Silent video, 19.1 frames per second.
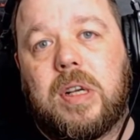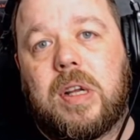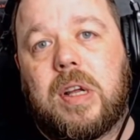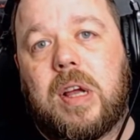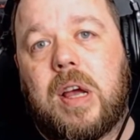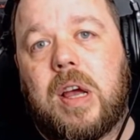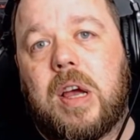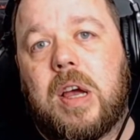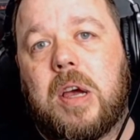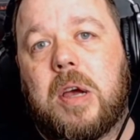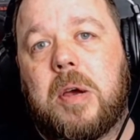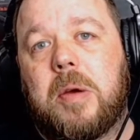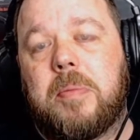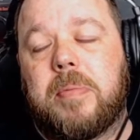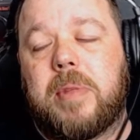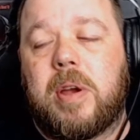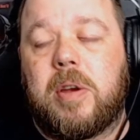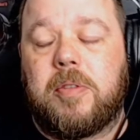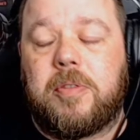
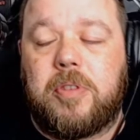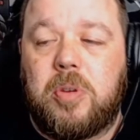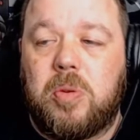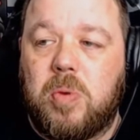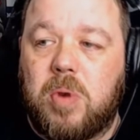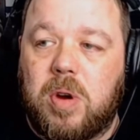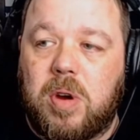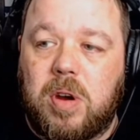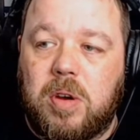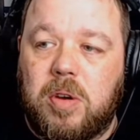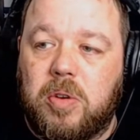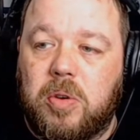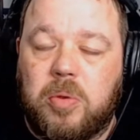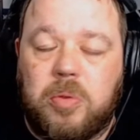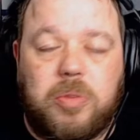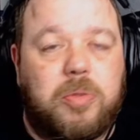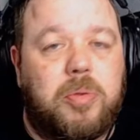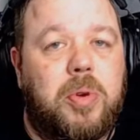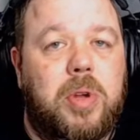Now, if you are on all
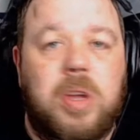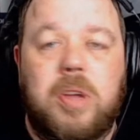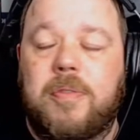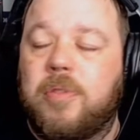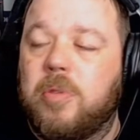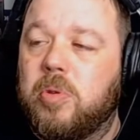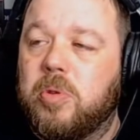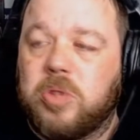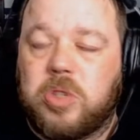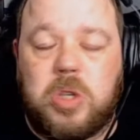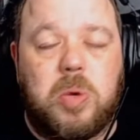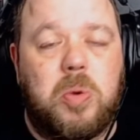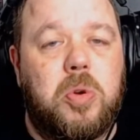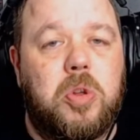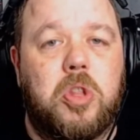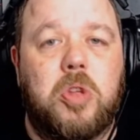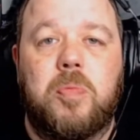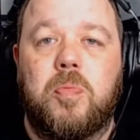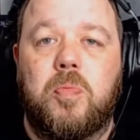three, if you're on 2 of
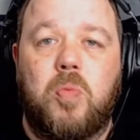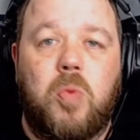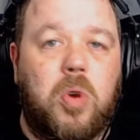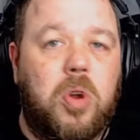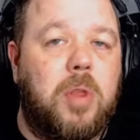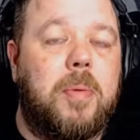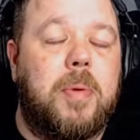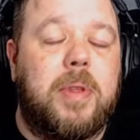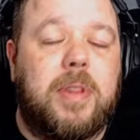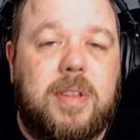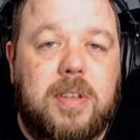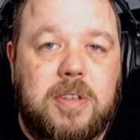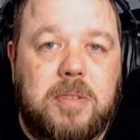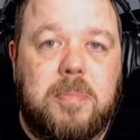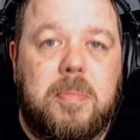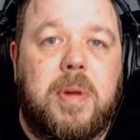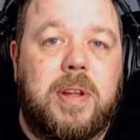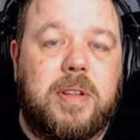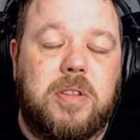them, 1 of them, it doesn't
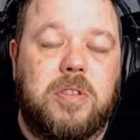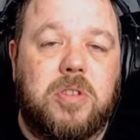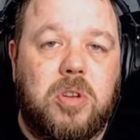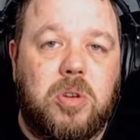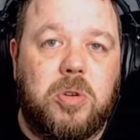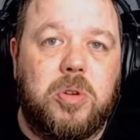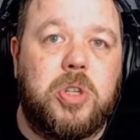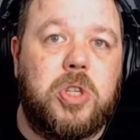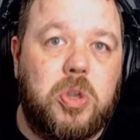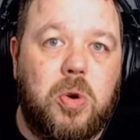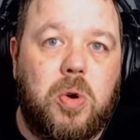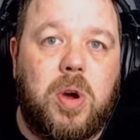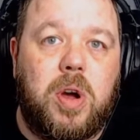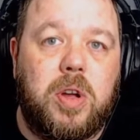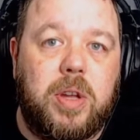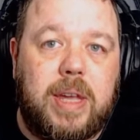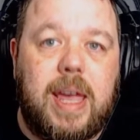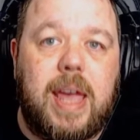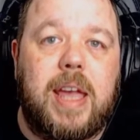matter, as long as you're
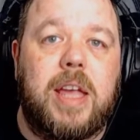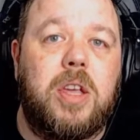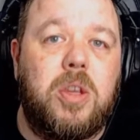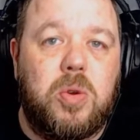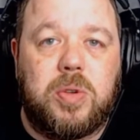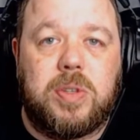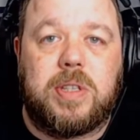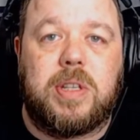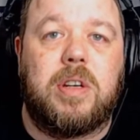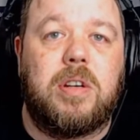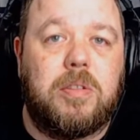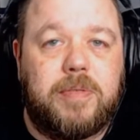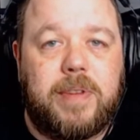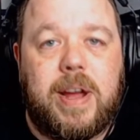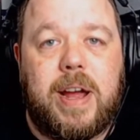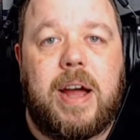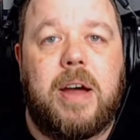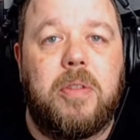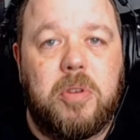getting yourself
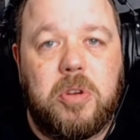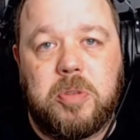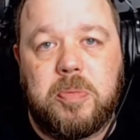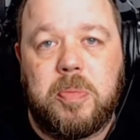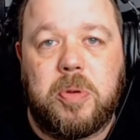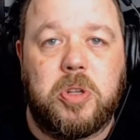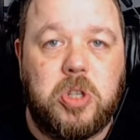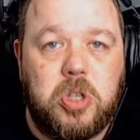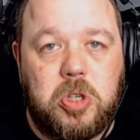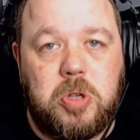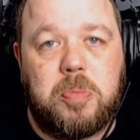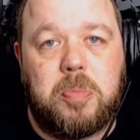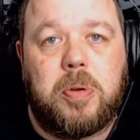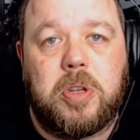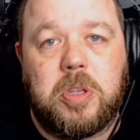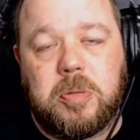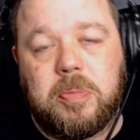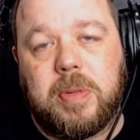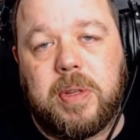out there as much as you
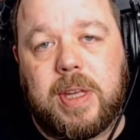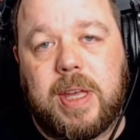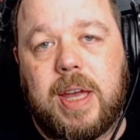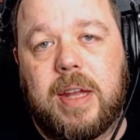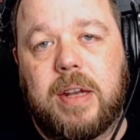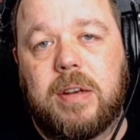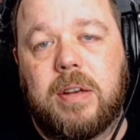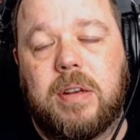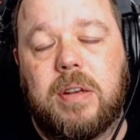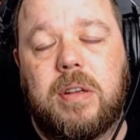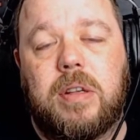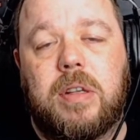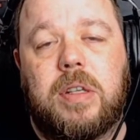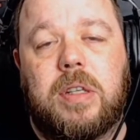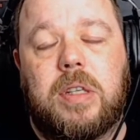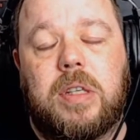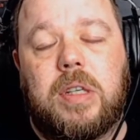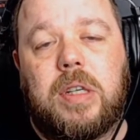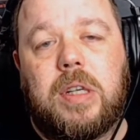possibly can.
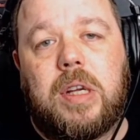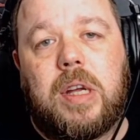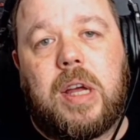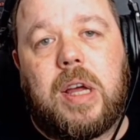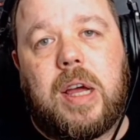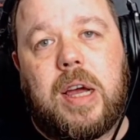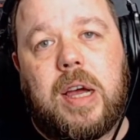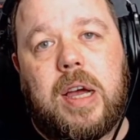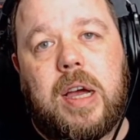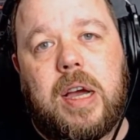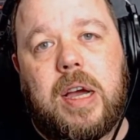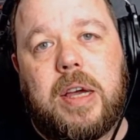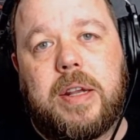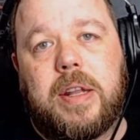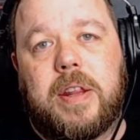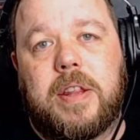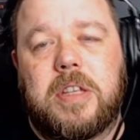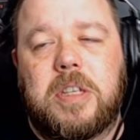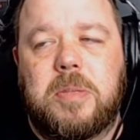Now
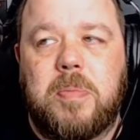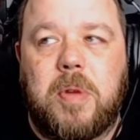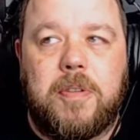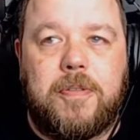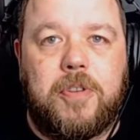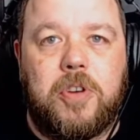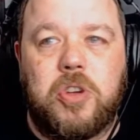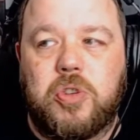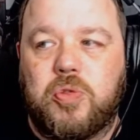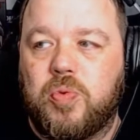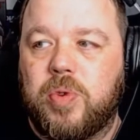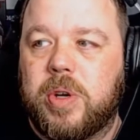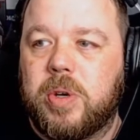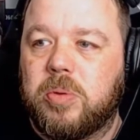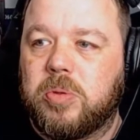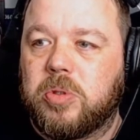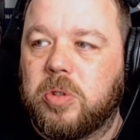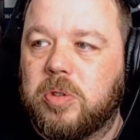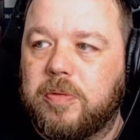this is my first real
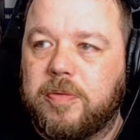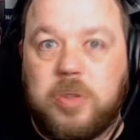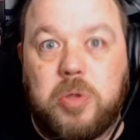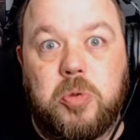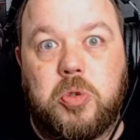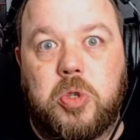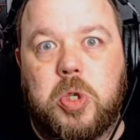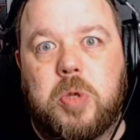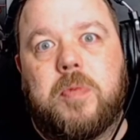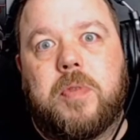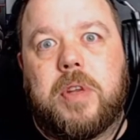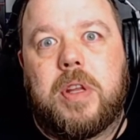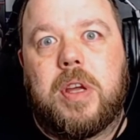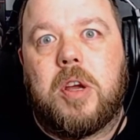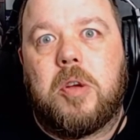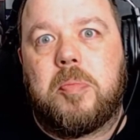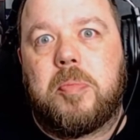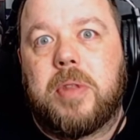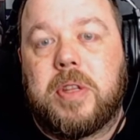sort of YouTube
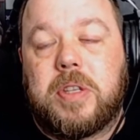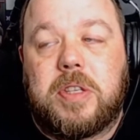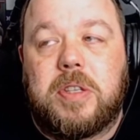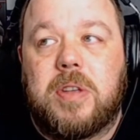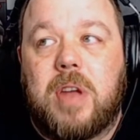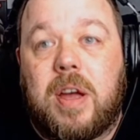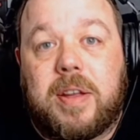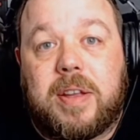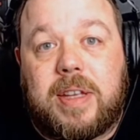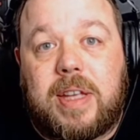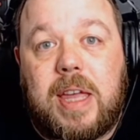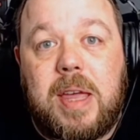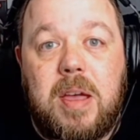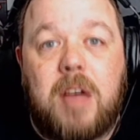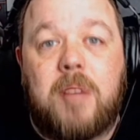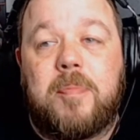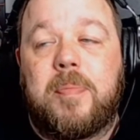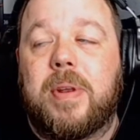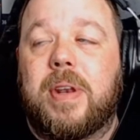video, but this is I've been